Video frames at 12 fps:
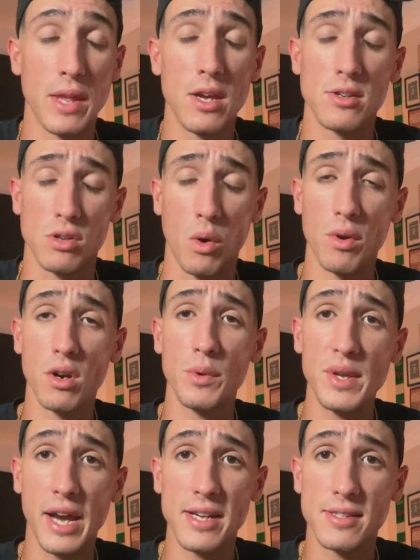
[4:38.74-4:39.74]
So I want to know
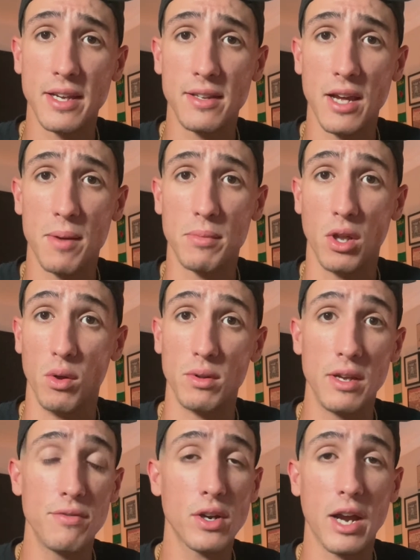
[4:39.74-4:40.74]
what you guys think down below.
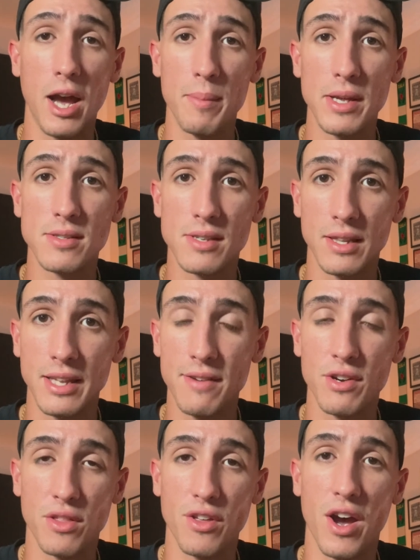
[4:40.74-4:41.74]
Leave your comments,
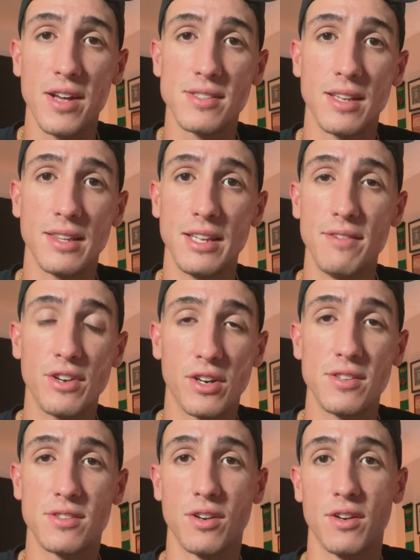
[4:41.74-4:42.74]
leave your thoughts, leave your
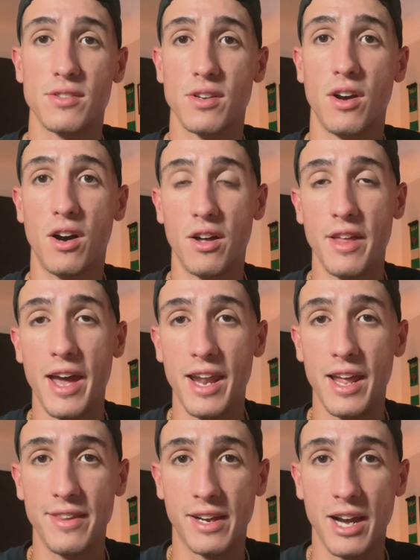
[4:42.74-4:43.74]
concerns, all that
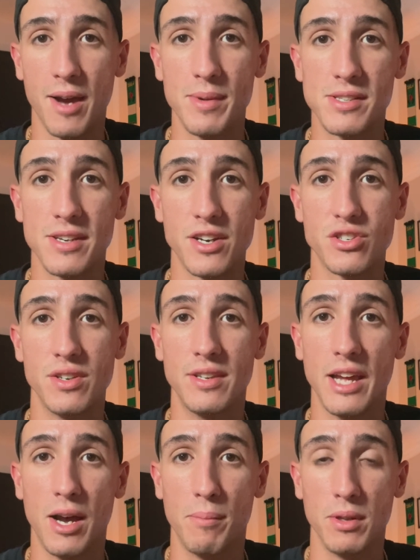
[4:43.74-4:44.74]
in the comment section
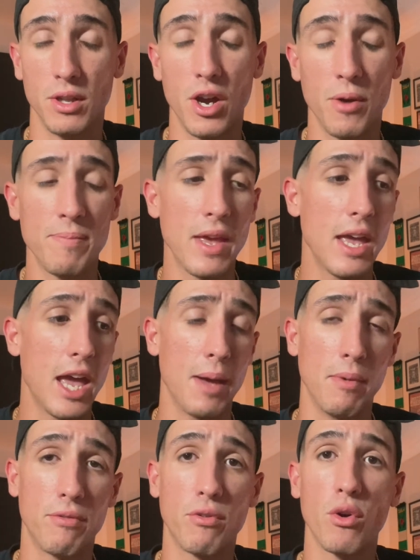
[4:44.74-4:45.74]
down below. And
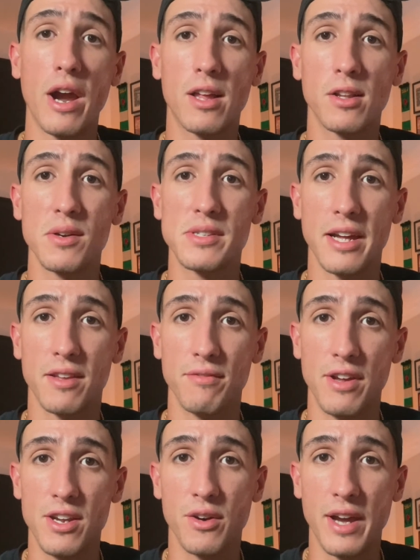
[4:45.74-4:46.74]
before I close out the
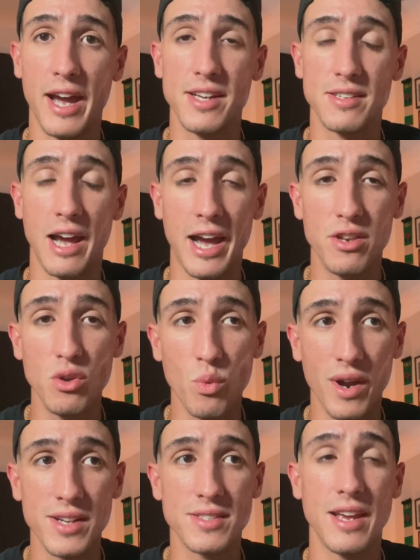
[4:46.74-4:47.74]
video, guys, I do
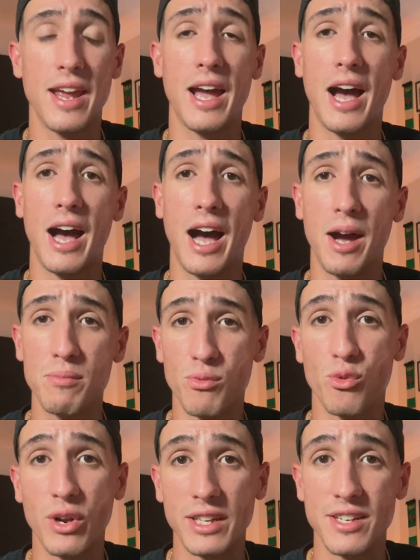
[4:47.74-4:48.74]
want to say I'm
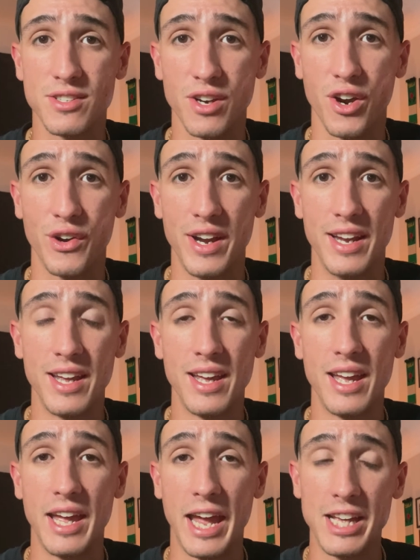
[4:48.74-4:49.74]
really sorry.
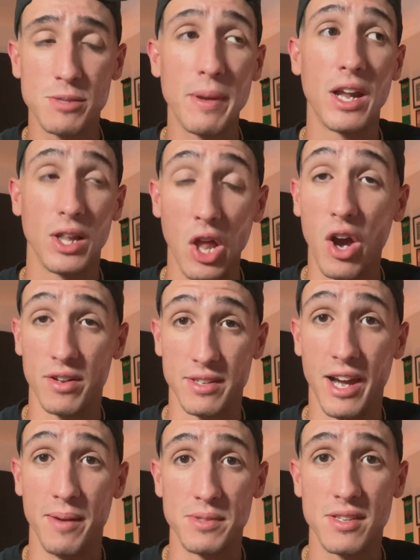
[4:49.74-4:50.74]
It's been a long
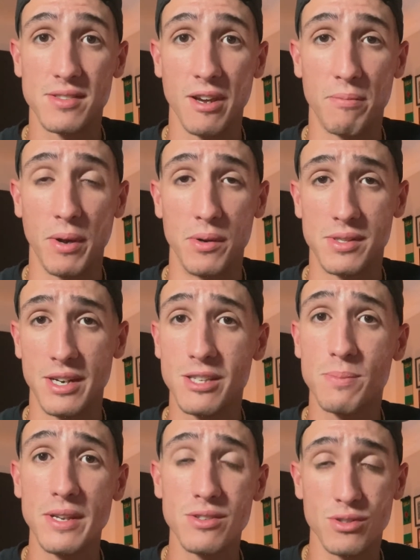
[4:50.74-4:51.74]
time since I've posted. It's
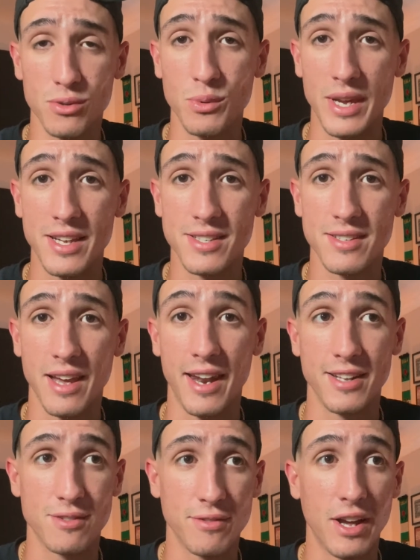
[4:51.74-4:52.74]
been 2 weeks and
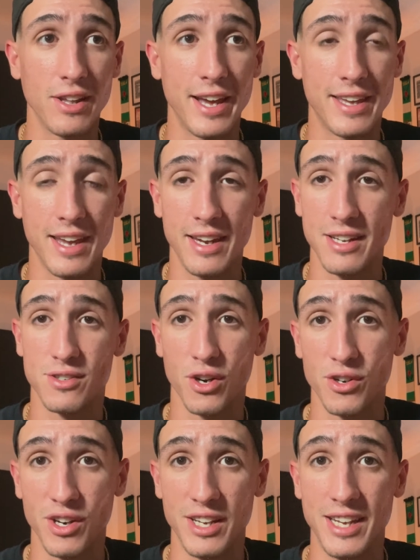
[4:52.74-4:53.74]
it's felt like an
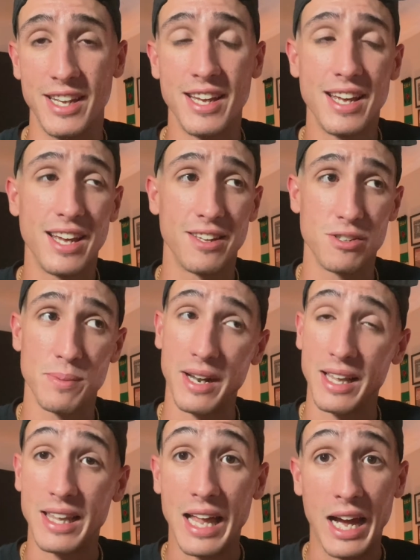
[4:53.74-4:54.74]
eternity. There's been a
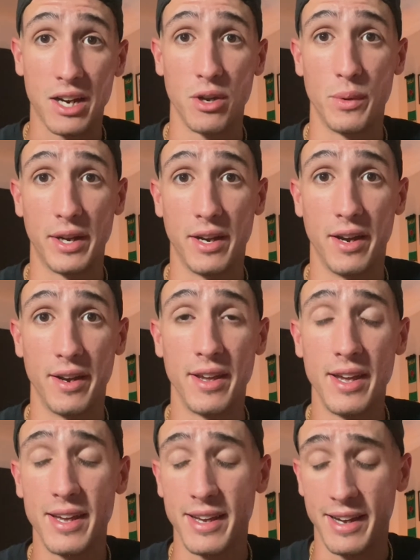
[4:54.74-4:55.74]
lot going on.
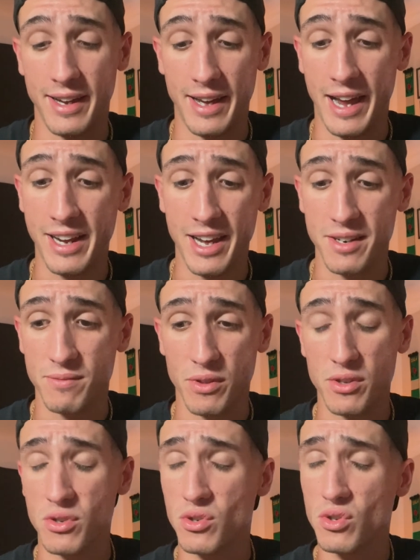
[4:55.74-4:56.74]
I got
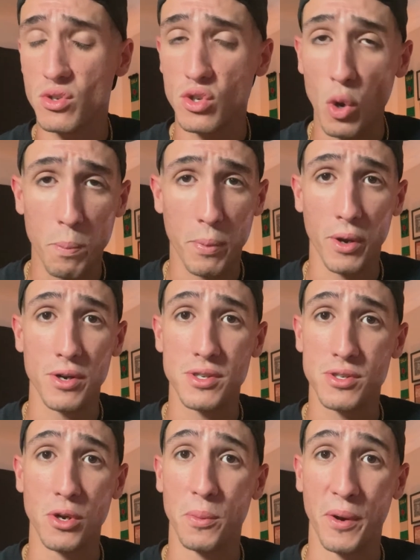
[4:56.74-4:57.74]
super
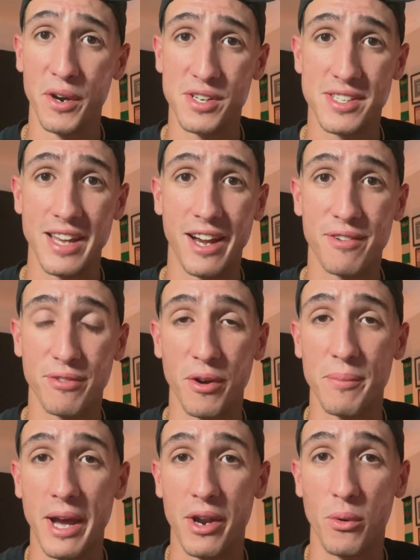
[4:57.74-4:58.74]
sick for
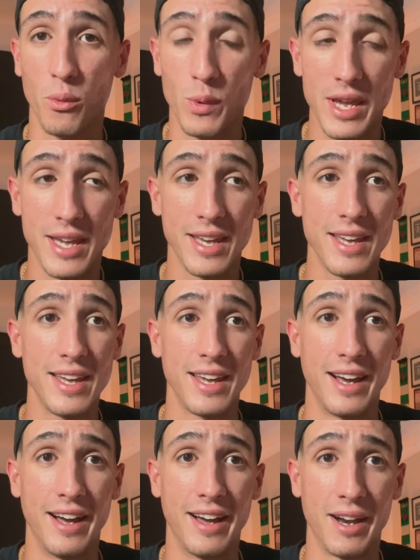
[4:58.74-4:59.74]
about a week,
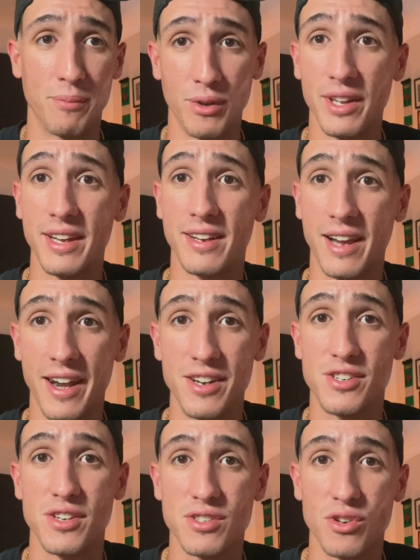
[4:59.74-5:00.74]
and I'm really kind of
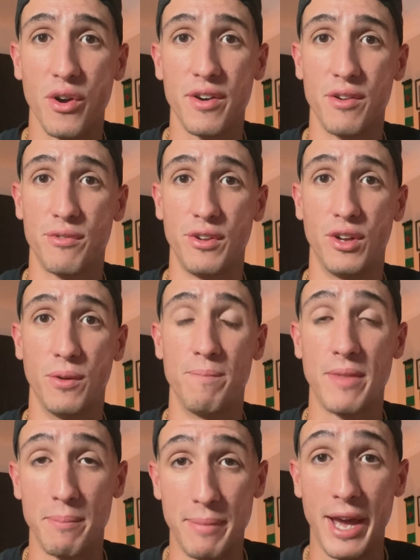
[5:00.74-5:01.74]
just starting to feel
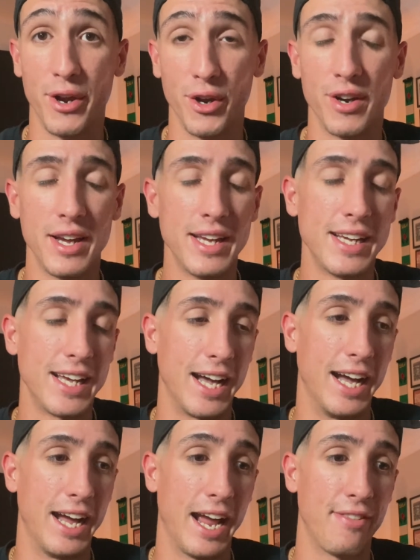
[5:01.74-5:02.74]
better.
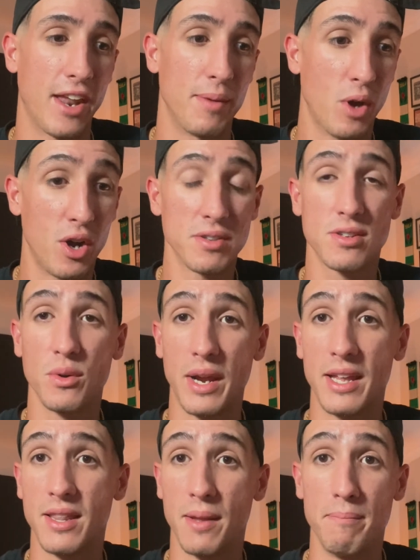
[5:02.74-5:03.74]
And then I'm also
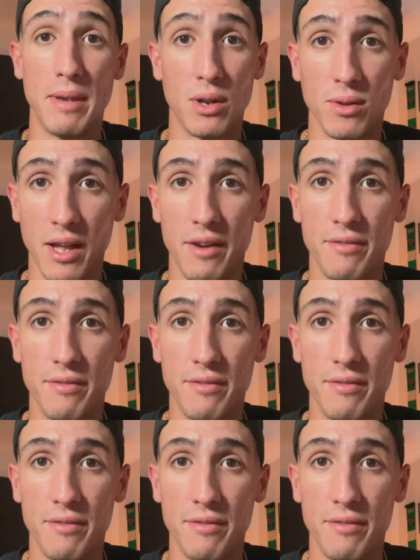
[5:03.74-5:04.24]
in the middle of